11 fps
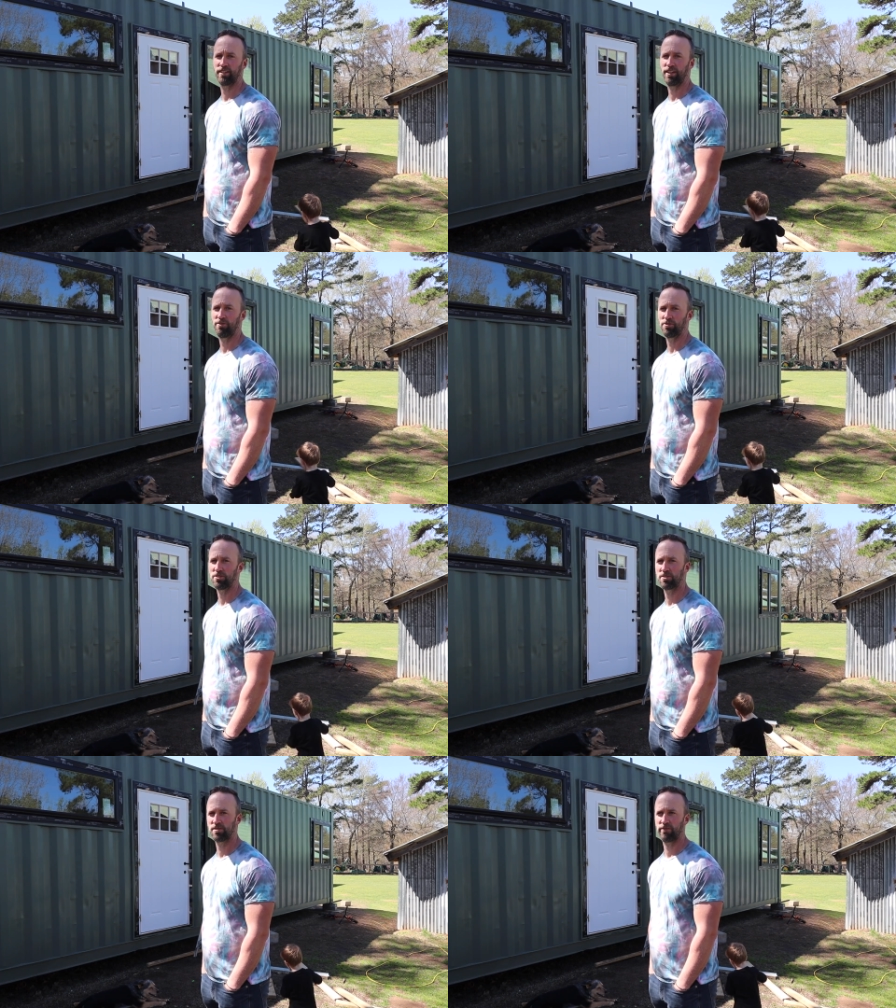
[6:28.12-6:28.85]
was
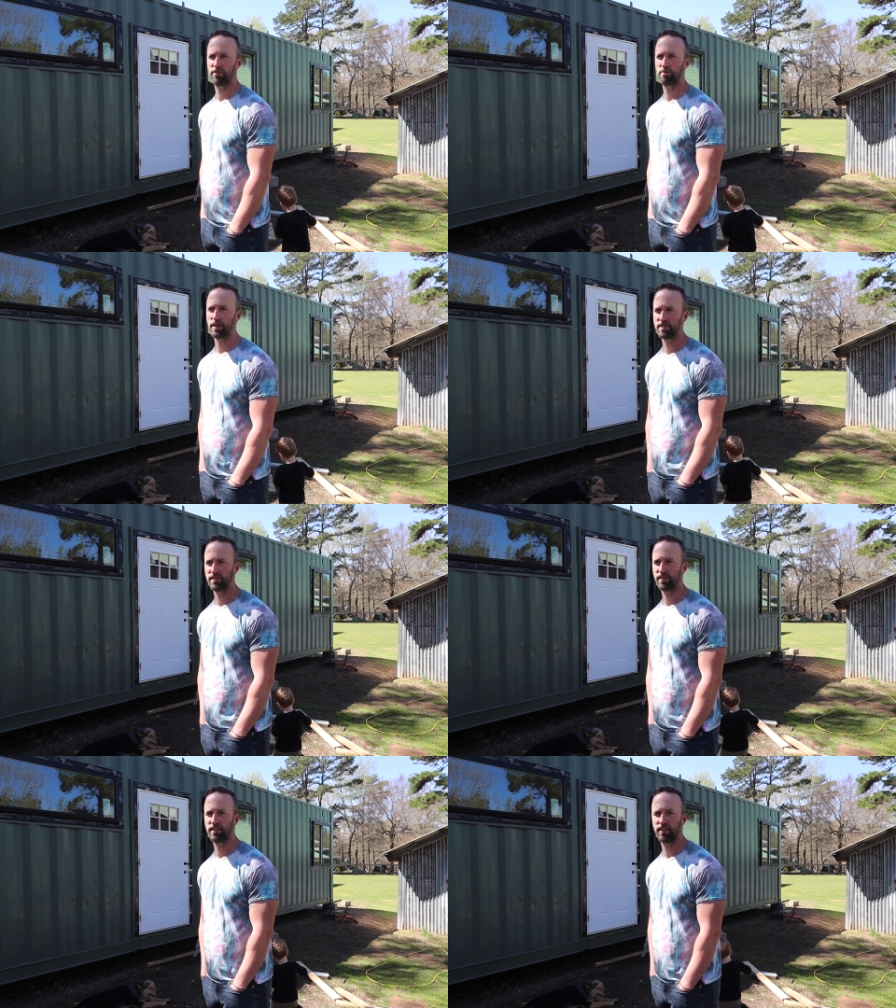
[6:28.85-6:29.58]
ah. from my
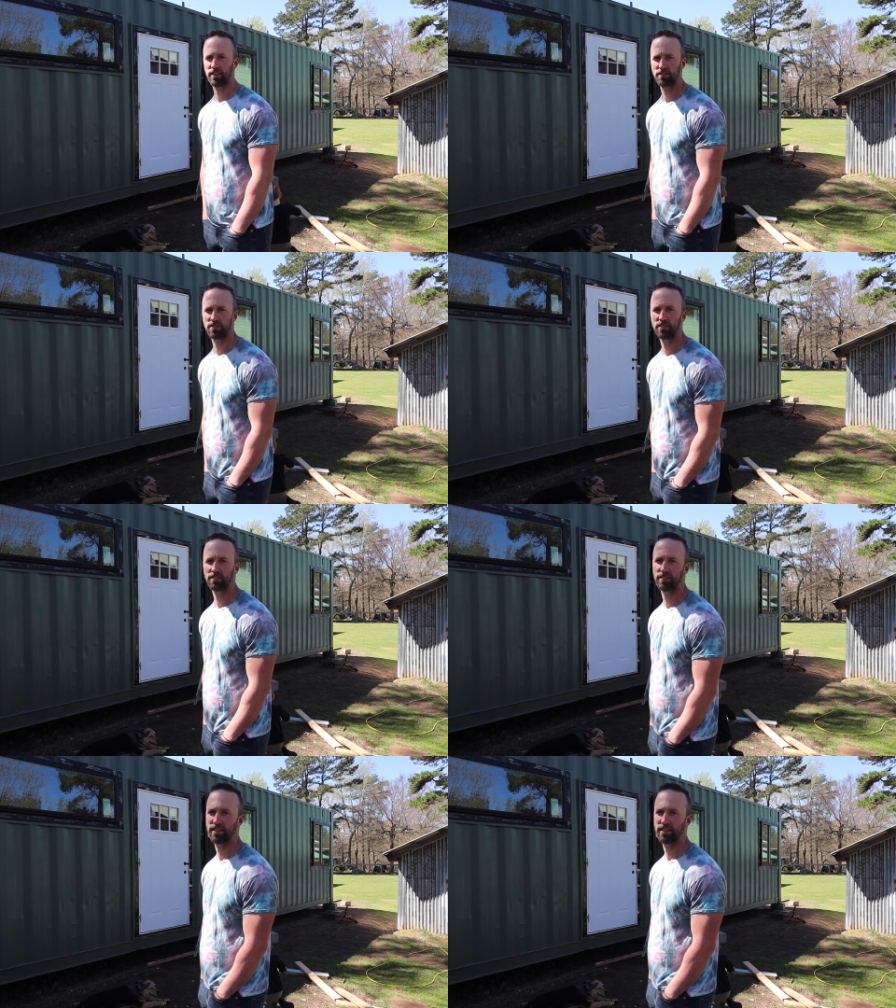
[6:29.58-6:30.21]
scene days. Wait,